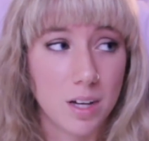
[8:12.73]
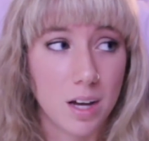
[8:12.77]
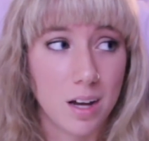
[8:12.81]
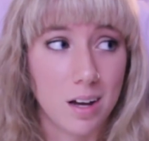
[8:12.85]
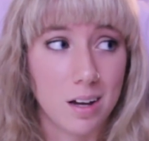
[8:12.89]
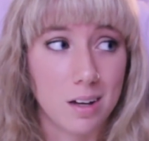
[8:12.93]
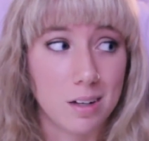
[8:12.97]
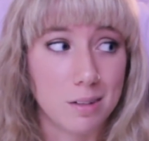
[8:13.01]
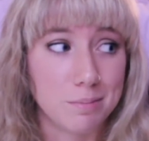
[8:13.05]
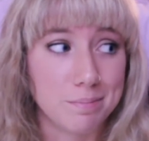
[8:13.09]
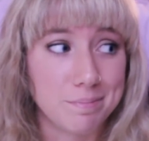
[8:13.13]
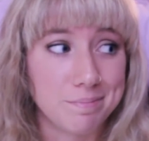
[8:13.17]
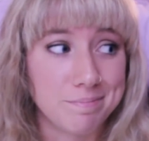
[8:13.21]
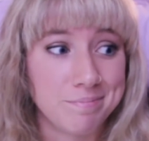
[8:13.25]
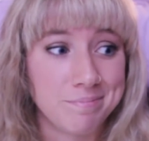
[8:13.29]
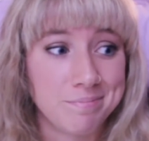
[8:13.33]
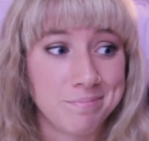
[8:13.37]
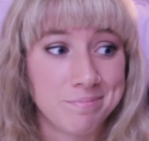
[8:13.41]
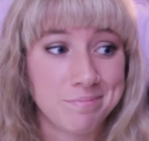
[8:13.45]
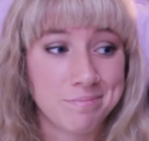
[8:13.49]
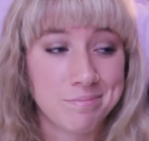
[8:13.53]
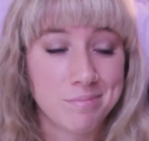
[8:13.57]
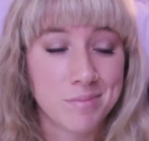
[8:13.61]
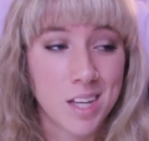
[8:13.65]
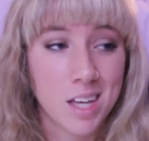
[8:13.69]

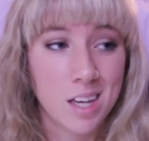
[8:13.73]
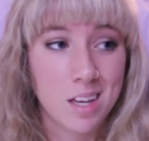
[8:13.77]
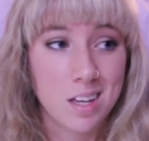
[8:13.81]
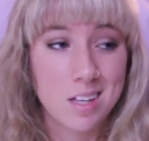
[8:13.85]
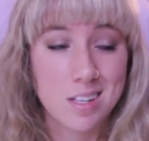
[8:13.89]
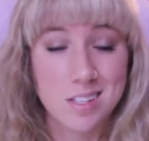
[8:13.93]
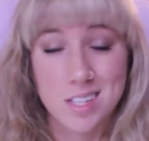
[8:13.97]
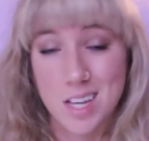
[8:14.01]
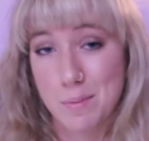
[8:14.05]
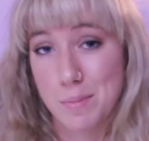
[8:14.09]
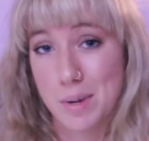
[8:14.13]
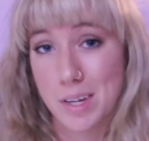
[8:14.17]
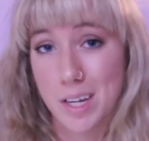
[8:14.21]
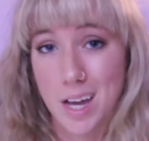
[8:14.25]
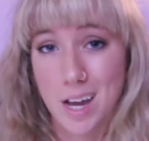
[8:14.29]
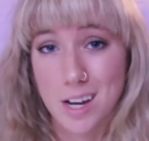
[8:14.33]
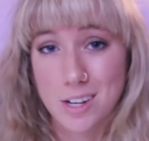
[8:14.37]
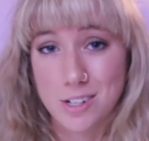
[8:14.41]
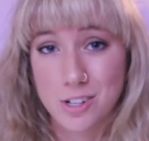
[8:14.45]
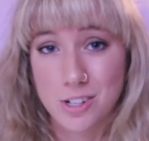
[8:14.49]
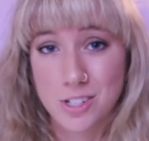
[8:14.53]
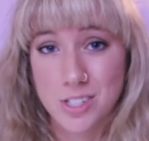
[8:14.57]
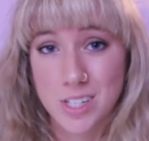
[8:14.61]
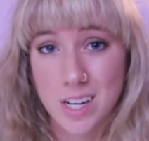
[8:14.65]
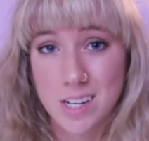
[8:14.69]
Does that make
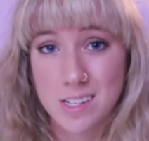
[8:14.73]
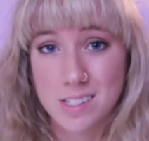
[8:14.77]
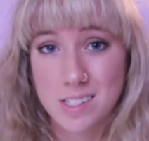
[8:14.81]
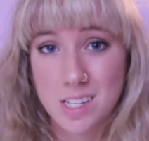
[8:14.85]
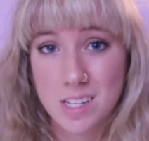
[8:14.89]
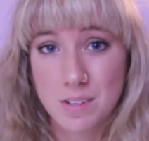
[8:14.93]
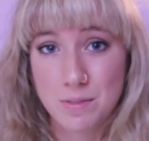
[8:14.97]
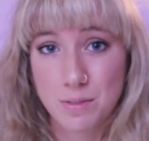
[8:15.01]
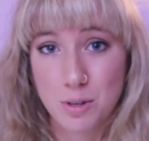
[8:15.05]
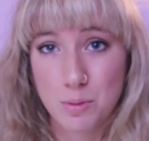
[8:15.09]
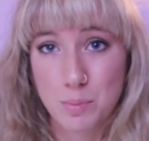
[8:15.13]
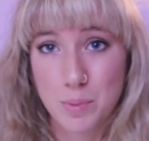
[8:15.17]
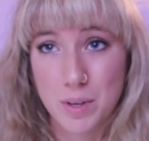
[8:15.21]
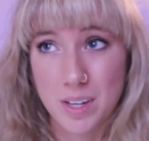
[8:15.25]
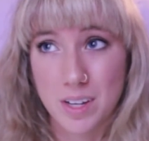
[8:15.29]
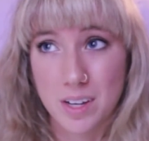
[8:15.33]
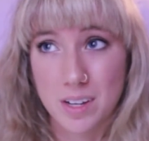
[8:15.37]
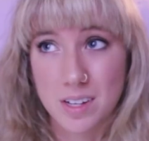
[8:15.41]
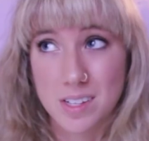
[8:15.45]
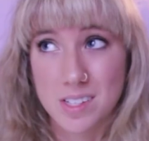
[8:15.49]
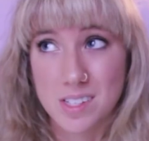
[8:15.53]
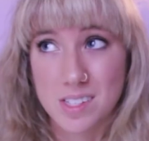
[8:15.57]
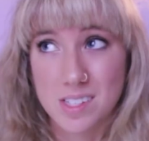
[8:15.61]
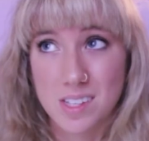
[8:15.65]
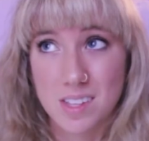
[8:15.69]
exercise evil
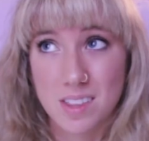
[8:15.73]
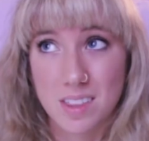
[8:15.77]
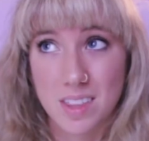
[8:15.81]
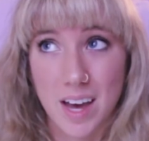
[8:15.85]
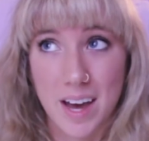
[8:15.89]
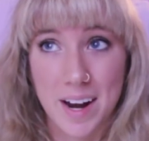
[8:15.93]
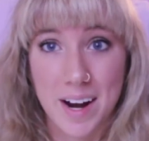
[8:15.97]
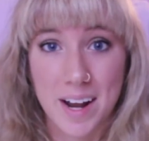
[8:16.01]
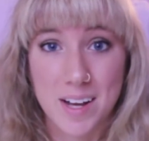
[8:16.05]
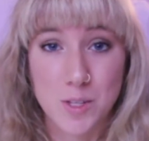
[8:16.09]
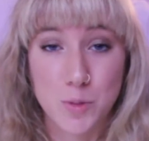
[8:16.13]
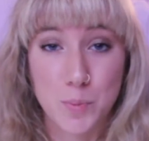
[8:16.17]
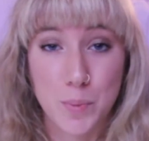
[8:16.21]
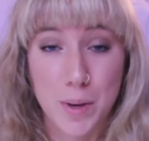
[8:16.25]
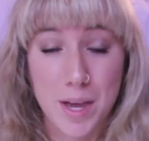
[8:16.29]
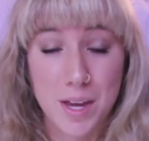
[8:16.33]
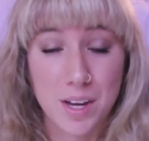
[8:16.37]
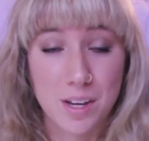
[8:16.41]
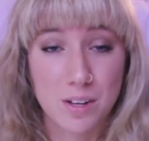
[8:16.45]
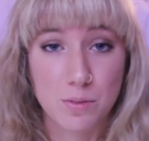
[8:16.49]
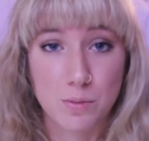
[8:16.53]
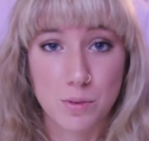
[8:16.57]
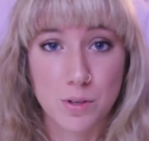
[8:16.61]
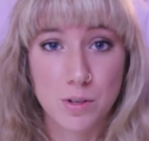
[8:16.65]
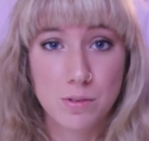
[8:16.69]
because that has
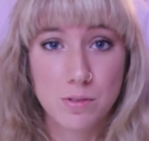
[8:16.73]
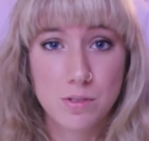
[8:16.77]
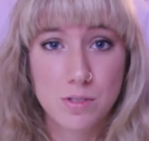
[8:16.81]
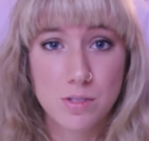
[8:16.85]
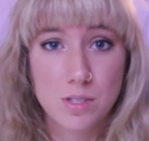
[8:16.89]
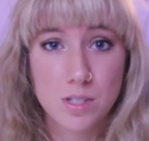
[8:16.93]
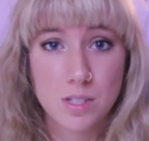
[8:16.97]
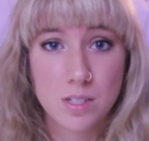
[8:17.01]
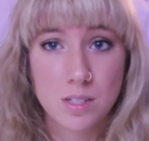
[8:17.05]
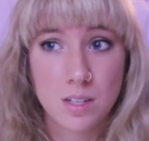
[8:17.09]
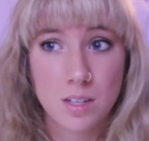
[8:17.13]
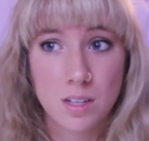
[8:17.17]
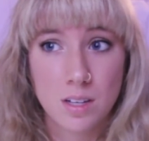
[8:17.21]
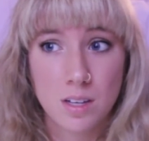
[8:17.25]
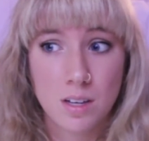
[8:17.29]
pagan roots?